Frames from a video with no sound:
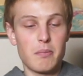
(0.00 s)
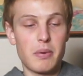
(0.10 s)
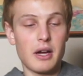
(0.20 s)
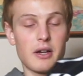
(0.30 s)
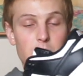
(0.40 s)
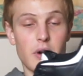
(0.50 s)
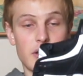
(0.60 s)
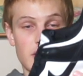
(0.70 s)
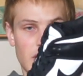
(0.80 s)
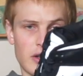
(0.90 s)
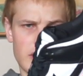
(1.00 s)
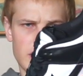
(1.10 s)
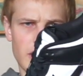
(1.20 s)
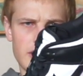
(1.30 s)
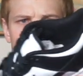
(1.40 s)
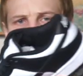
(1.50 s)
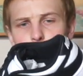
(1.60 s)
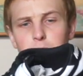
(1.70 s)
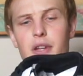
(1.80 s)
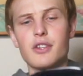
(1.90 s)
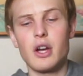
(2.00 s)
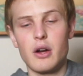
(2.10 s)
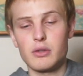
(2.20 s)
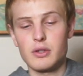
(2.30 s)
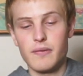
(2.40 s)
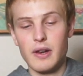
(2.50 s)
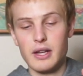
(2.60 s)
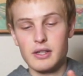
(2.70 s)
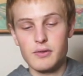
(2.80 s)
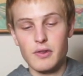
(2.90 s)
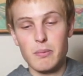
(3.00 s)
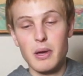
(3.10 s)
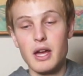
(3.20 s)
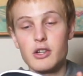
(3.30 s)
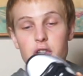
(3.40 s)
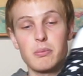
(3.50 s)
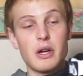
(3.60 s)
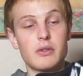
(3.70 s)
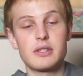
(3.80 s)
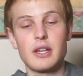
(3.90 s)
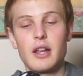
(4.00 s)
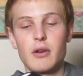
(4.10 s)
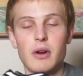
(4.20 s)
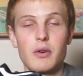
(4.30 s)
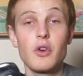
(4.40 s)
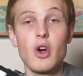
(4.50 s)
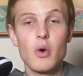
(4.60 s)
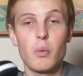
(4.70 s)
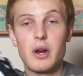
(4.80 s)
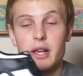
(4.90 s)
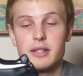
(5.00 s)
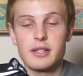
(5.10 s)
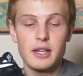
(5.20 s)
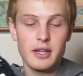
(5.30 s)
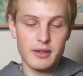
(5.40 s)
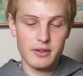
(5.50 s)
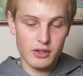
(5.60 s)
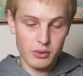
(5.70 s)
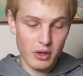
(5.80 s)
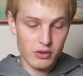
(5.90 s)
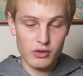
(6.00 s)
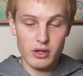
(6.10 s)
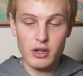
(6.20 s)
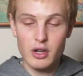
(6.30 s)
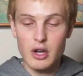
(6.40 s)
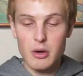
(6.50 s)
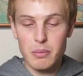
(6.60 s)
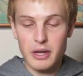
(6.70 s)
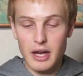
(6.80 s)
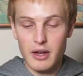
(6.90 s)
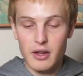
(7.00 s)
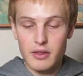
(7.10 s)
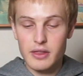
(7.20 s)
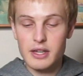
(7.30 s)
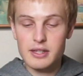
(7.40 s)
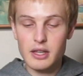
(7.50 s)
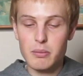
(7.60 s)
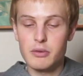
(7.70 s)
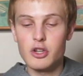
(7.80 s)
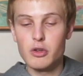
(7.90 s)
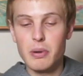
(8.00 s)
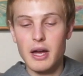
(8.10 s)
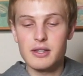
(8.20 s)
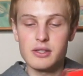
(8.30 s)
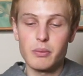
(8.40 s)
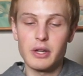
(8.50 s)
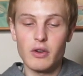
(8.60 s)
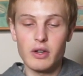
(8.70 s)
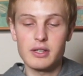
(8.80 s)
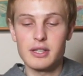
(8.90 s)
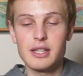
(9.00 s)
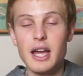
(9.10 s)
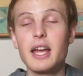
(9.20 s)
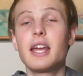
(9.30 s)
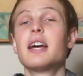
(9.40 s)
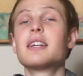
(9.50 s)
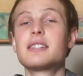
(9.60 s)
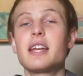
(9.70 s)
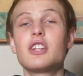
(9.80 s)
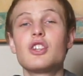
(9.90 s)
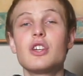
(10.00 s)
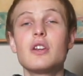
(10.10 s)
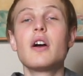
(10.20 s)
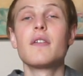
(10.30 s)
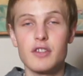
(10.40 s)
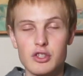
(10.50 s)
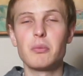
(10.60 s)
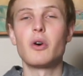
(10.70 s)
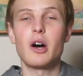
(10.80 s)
black and white Dunk, size 10, big shout out to Flex for the pair, should be able to sell it around 180, 200. But yeah, these are the two pairs that we got in today. Stay tuned for some more